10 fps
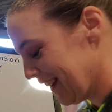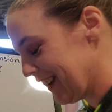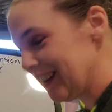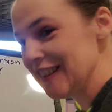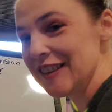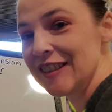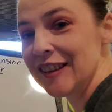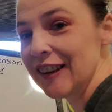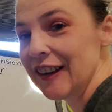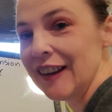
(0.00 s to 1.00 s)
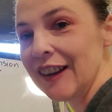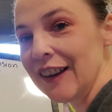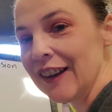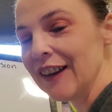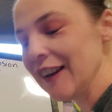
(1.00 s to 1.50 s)
I just,
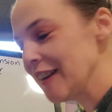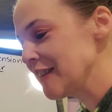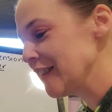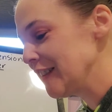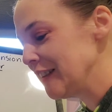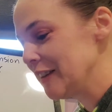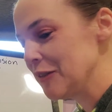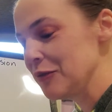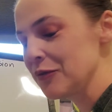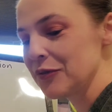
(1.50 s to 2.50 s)
I actually have